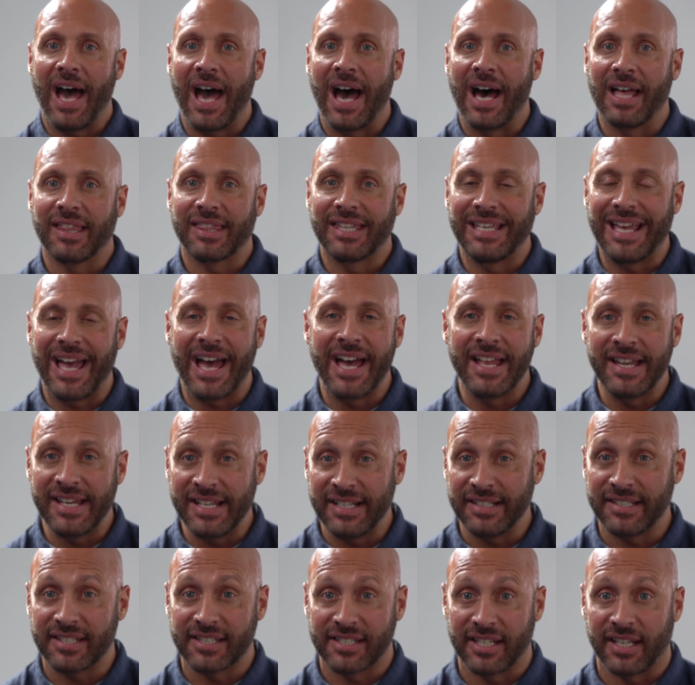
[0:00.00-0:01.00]
at the
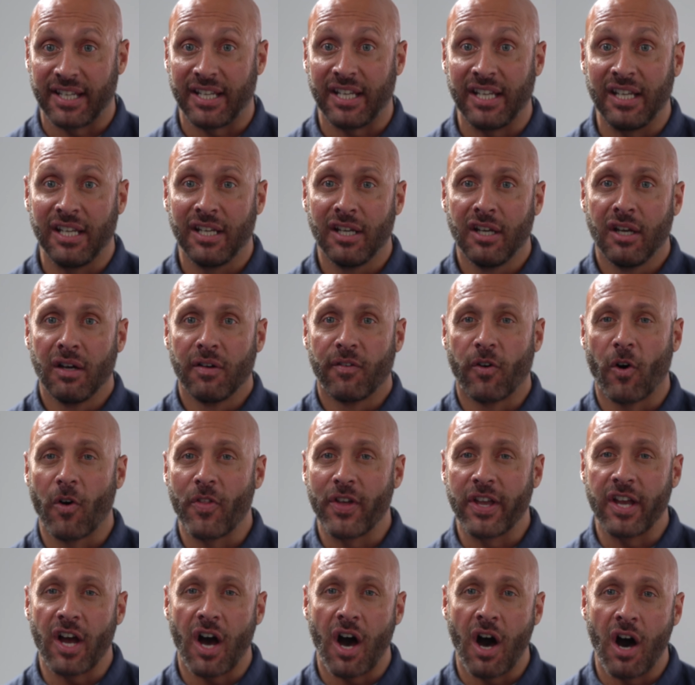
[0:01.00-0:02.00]
NEC for
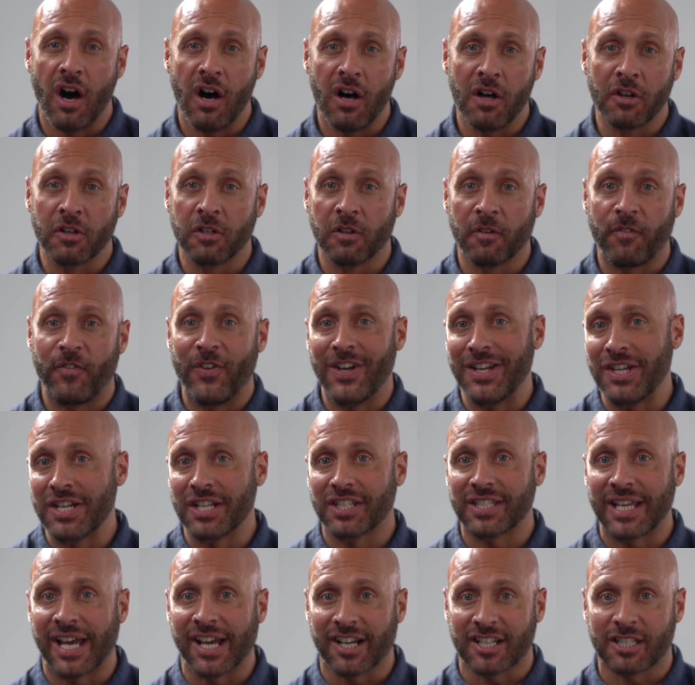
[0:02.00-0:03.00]
the Arnold
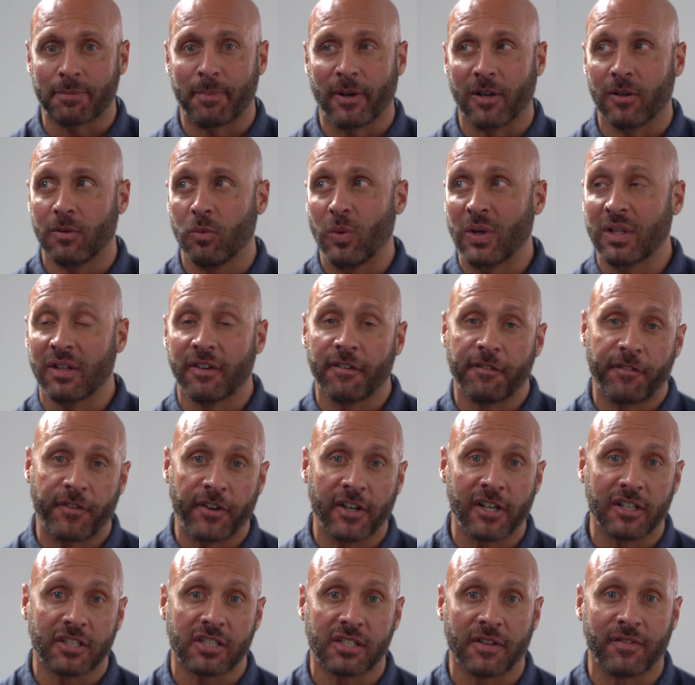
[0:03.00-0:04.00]
Fitness Expo, one of the
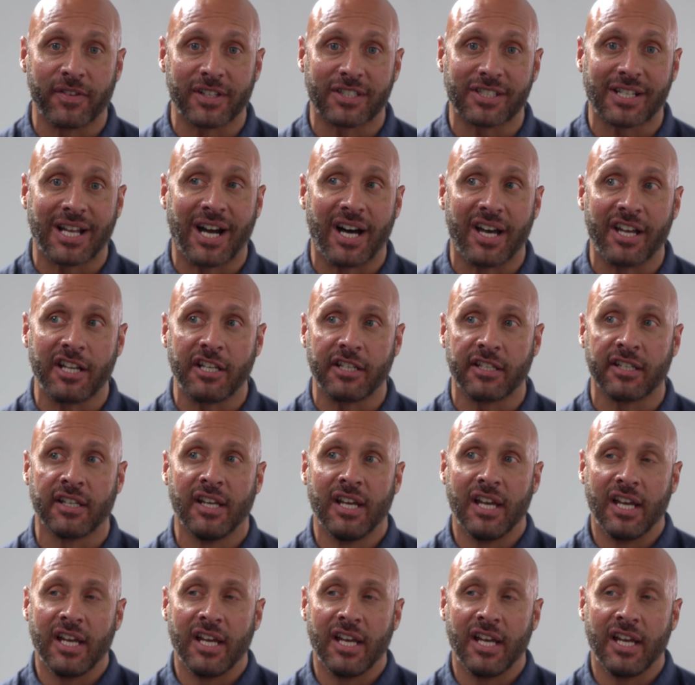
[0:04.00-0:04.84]
first of its kind